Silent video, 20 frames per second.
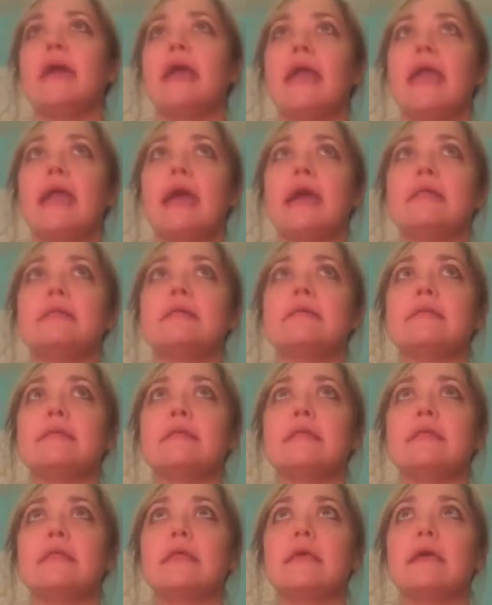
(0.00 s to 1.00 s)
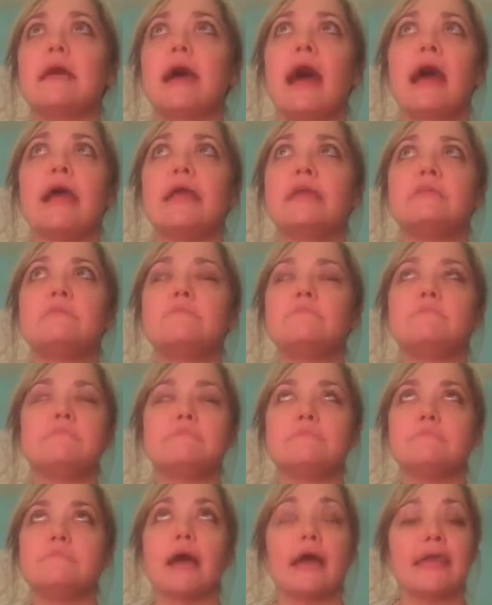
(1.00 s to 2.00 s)
And I
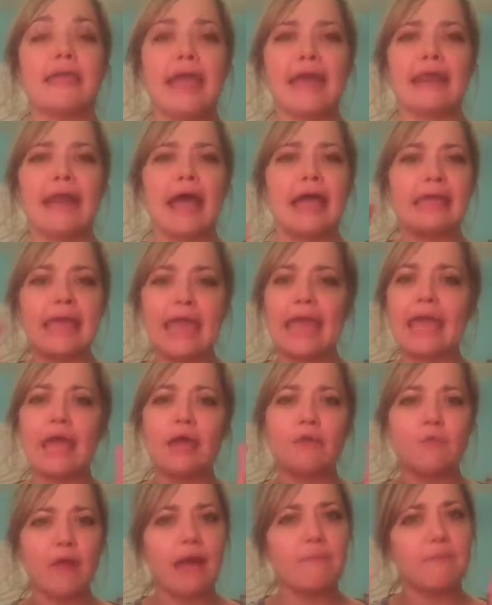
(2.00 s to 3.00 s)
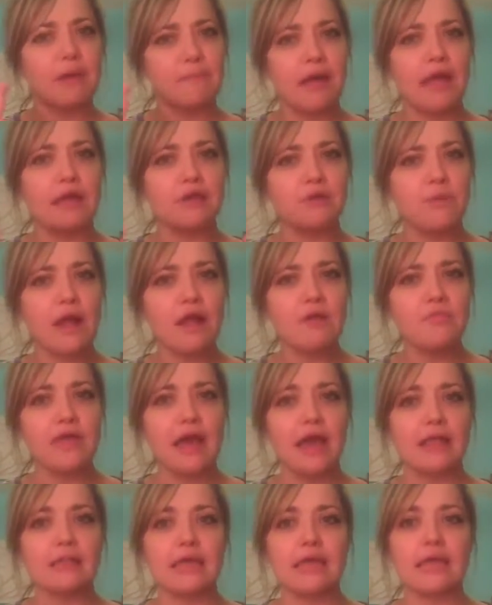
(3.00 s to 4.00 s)
can't wrap my mind around
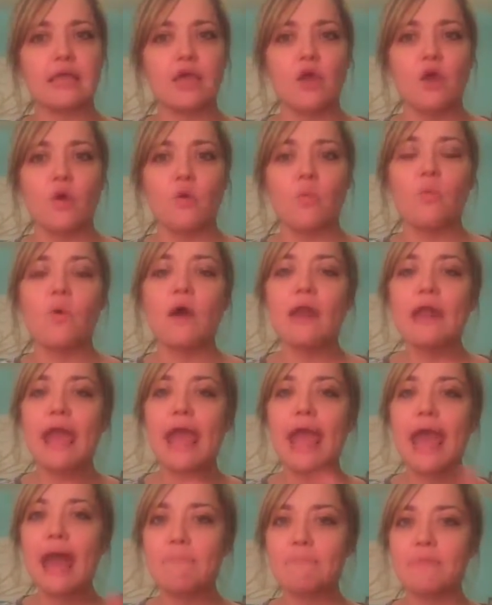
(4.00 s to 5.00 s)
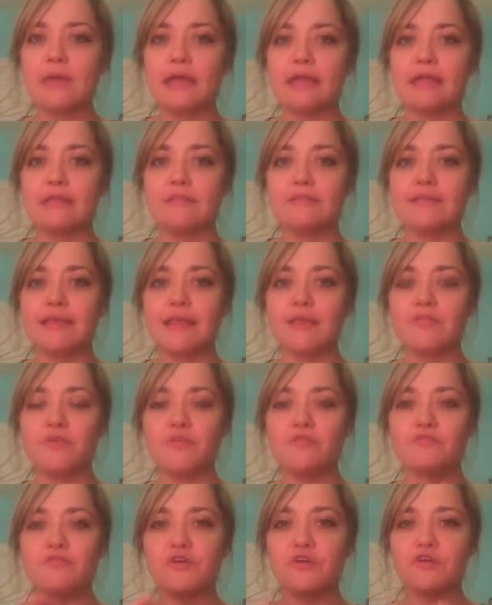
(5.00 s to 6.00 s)
that. Like, what happens in
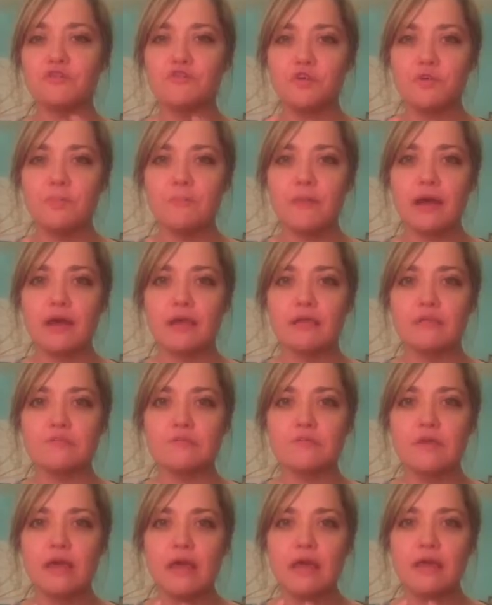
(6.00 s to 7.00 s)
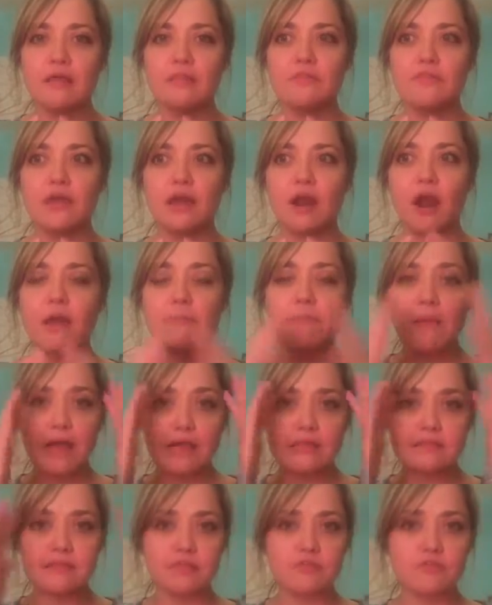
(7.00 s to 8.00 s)
those first few months that our
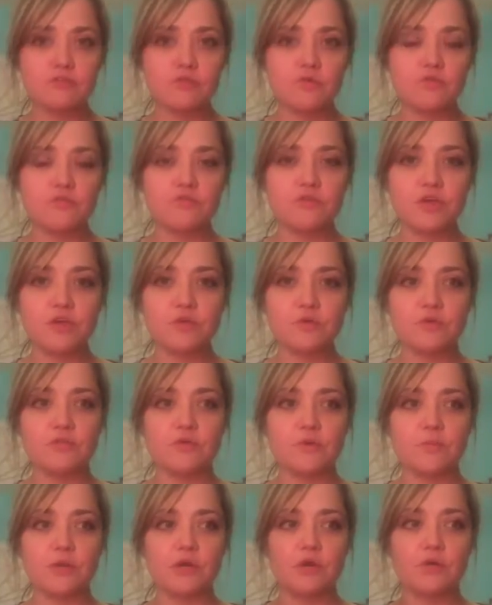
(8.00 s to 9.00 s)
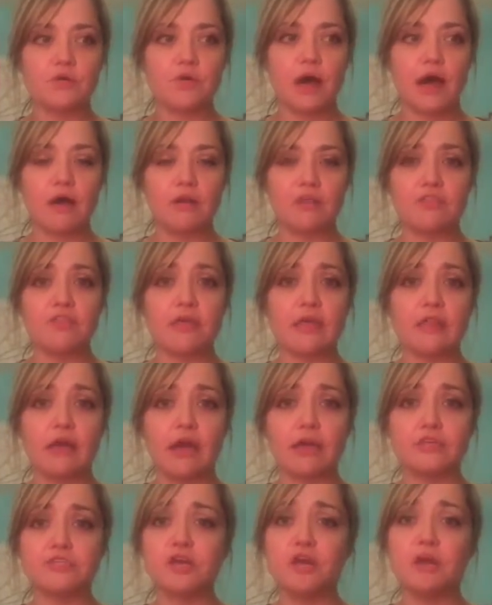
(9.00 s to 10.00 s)
minds get so skewed that we don't know how to think
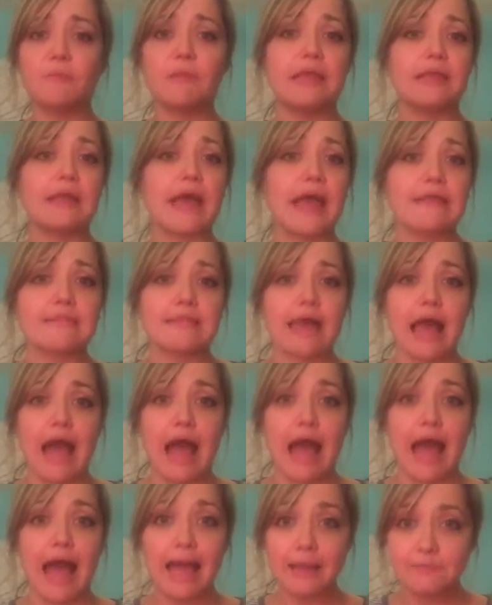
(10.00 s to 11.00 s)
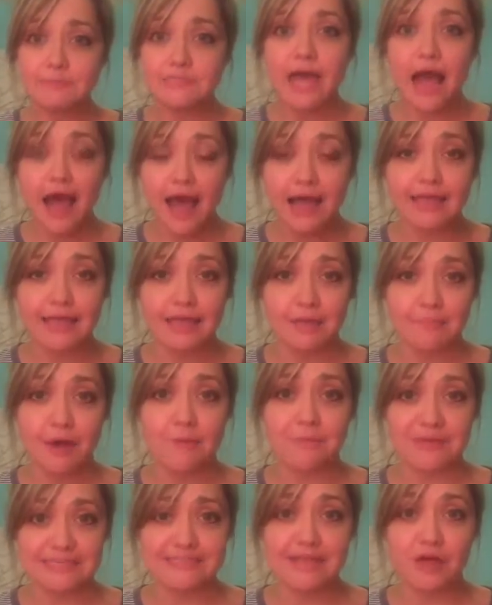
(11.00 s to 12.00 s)
long term? And guys, I'm talking about
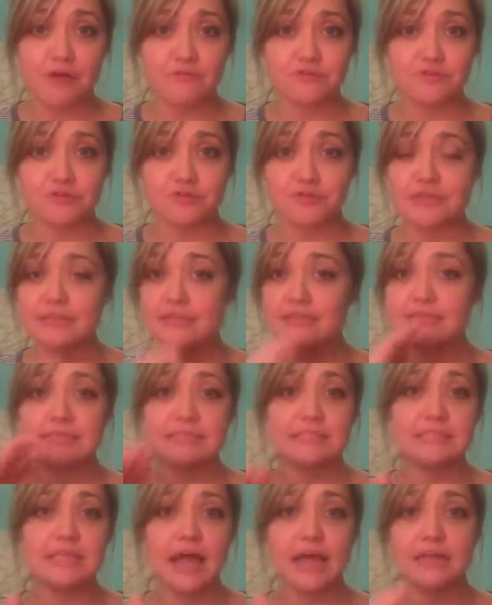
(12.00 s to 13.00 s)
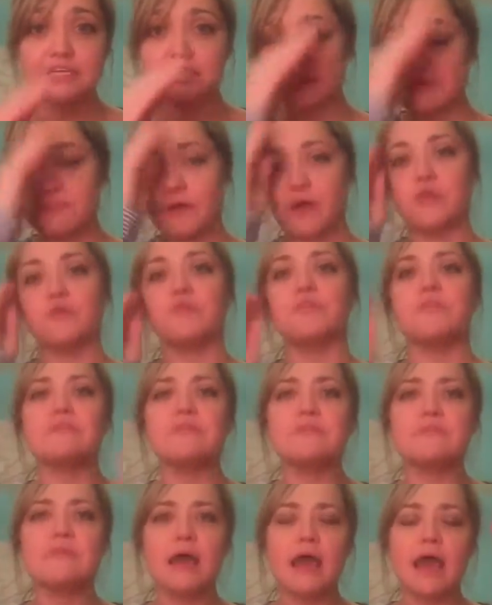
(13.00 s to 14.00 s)
myself too. Like, this is not just about you. This
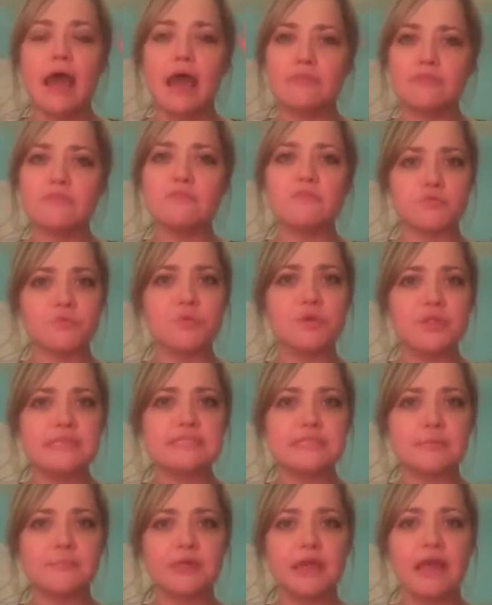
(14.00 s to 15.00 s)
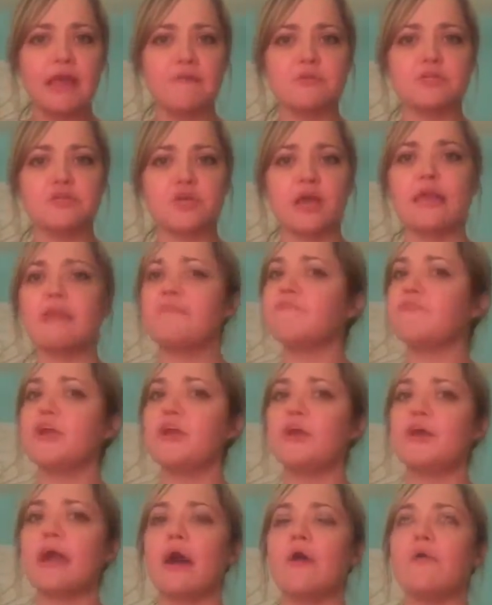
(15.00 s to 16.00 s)
is really something I've been trying to
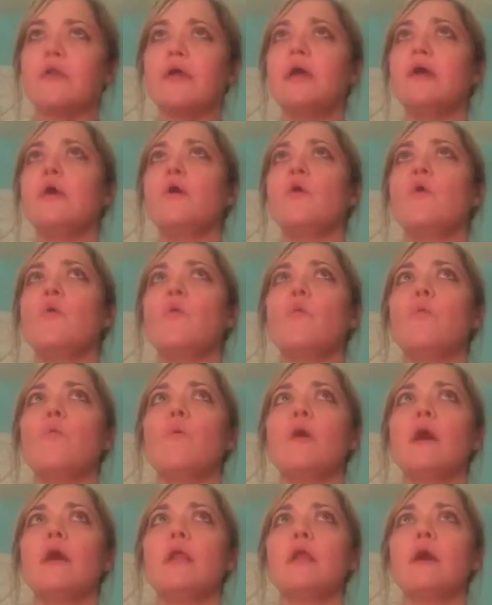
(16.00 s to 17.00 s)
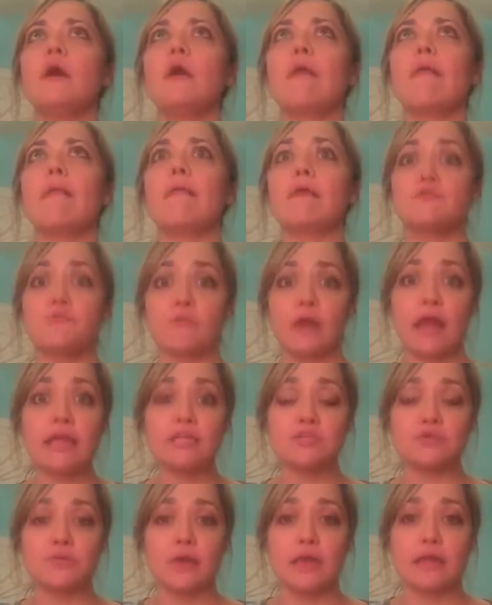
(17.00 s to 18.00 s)
figure out. Because when I
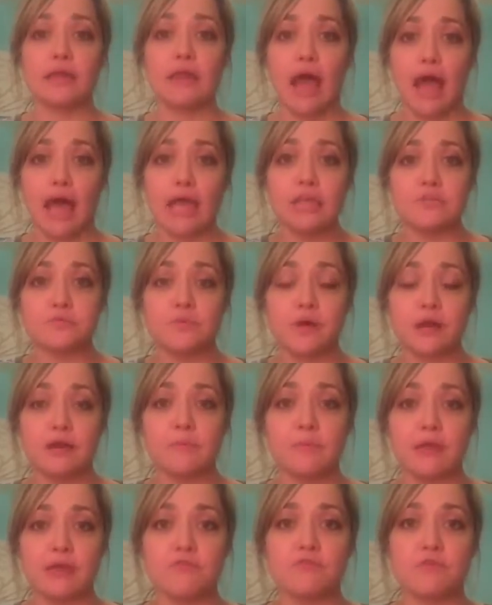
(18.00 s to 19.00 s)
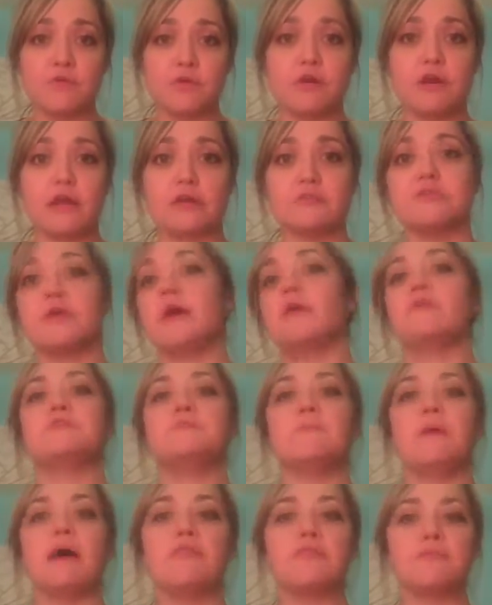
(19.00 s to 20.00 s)
joined, I just wanted to make a few $100 extra a
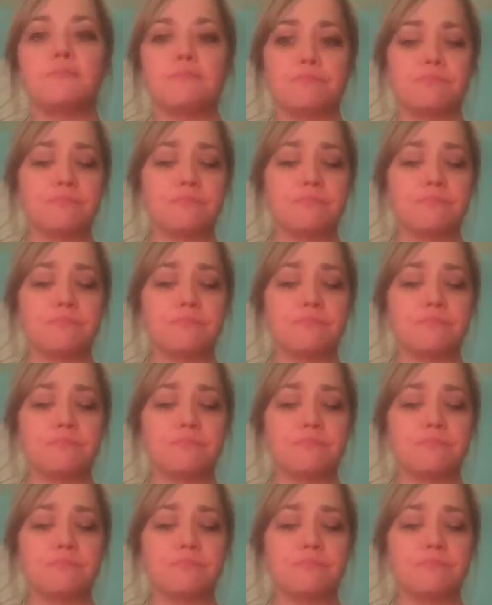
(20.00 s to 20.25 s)
month.